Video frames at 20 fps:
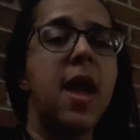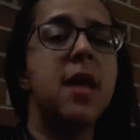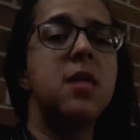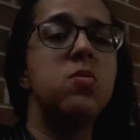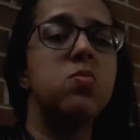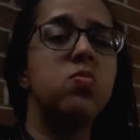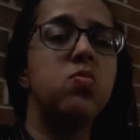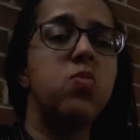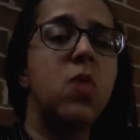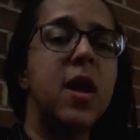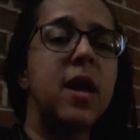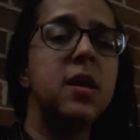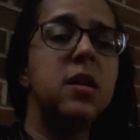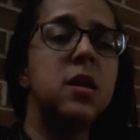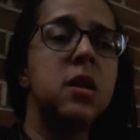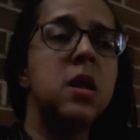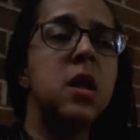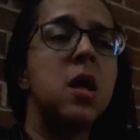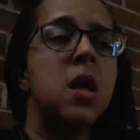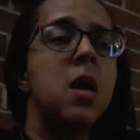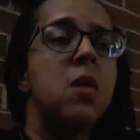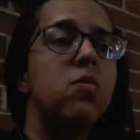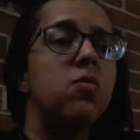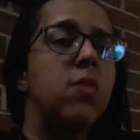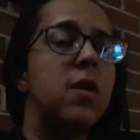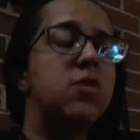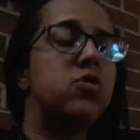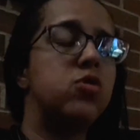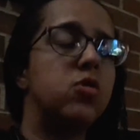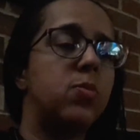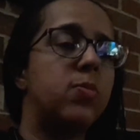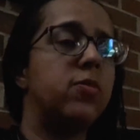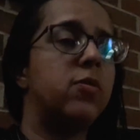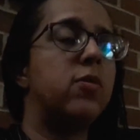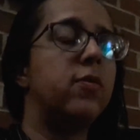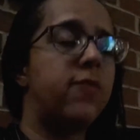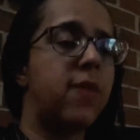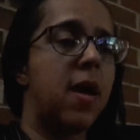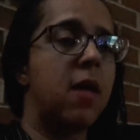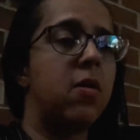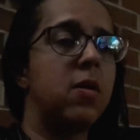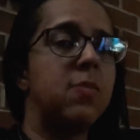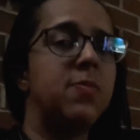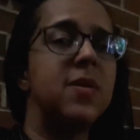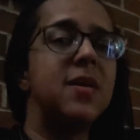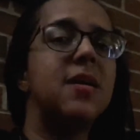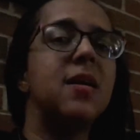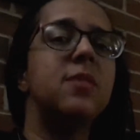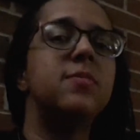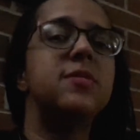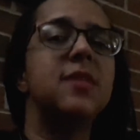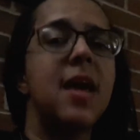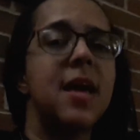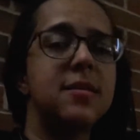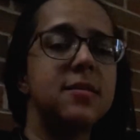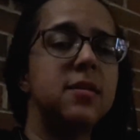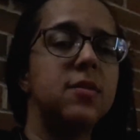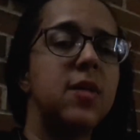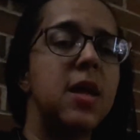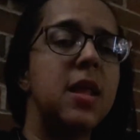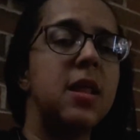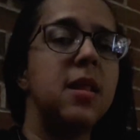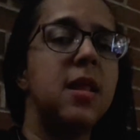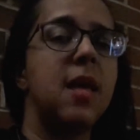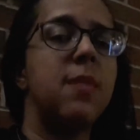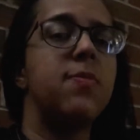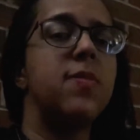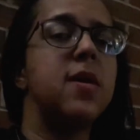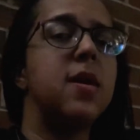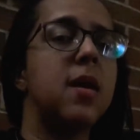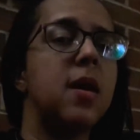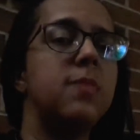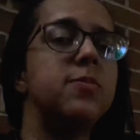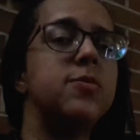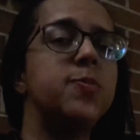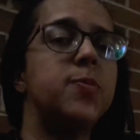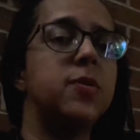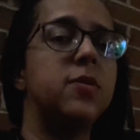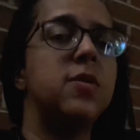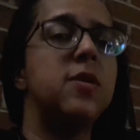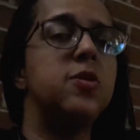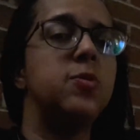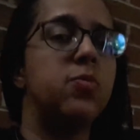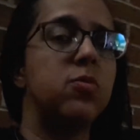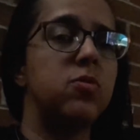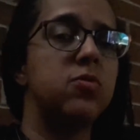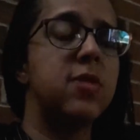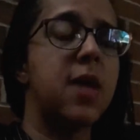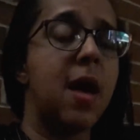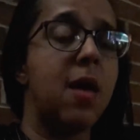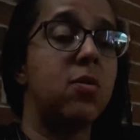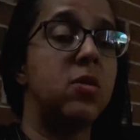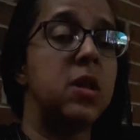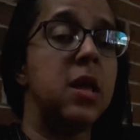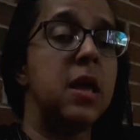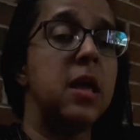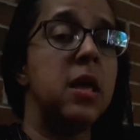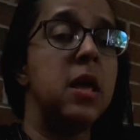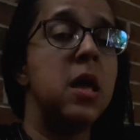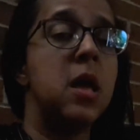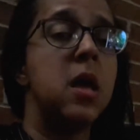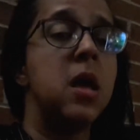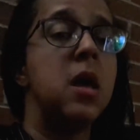And when racial profiling becomes escalated and becomes police brutality